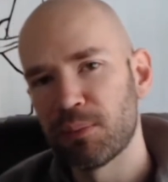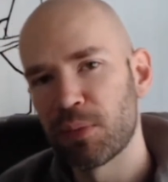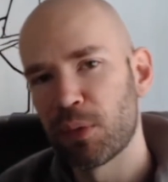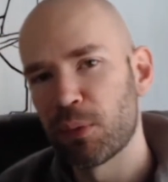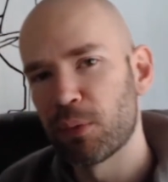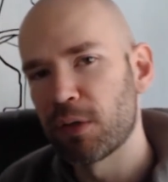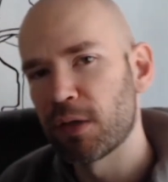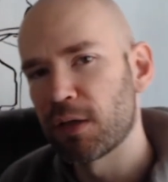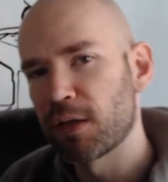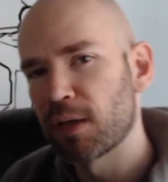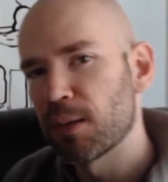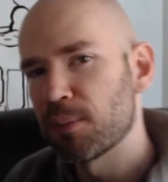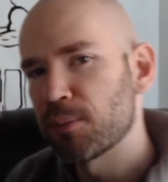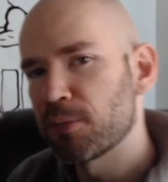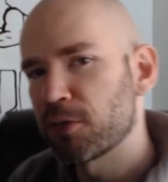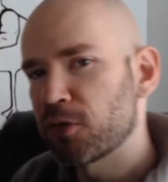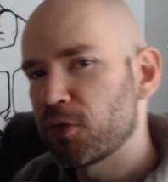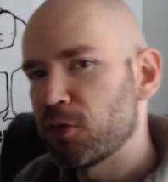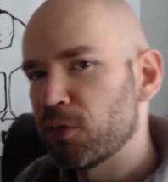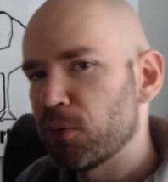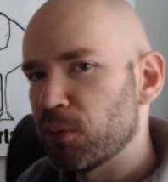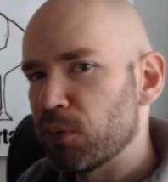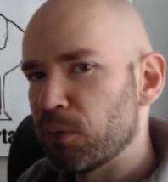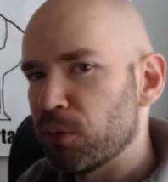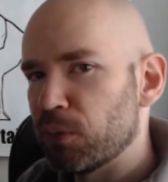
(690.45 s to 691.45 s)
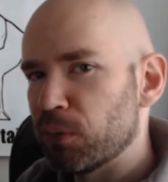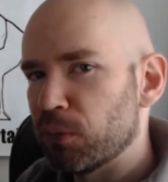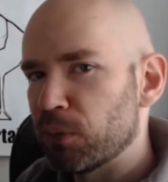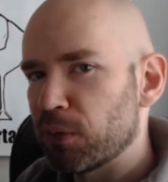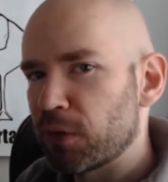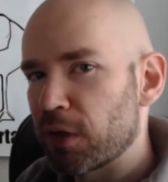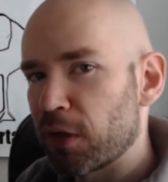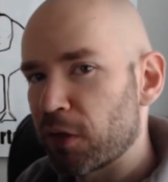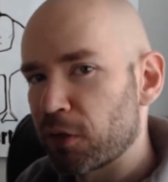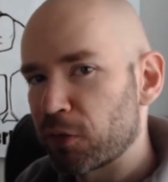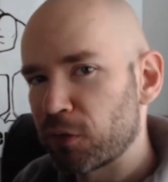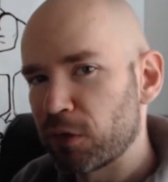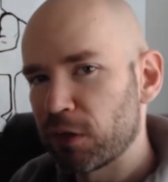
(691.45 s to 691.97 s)
but when it comes to
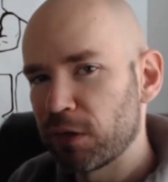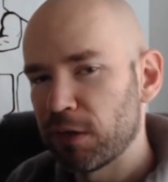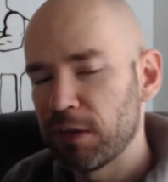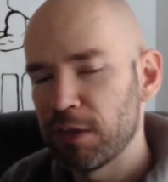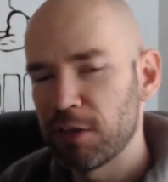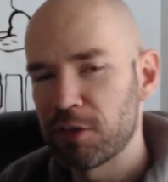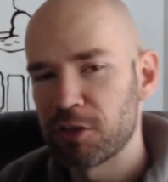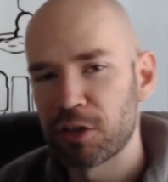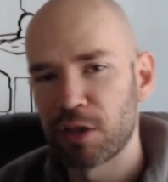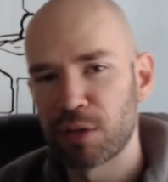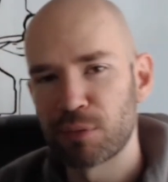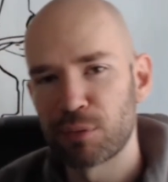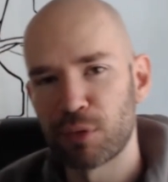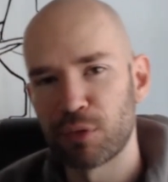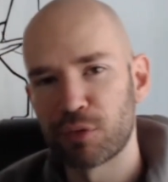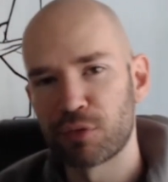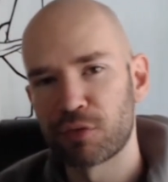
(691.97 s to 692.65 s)
coloring each and every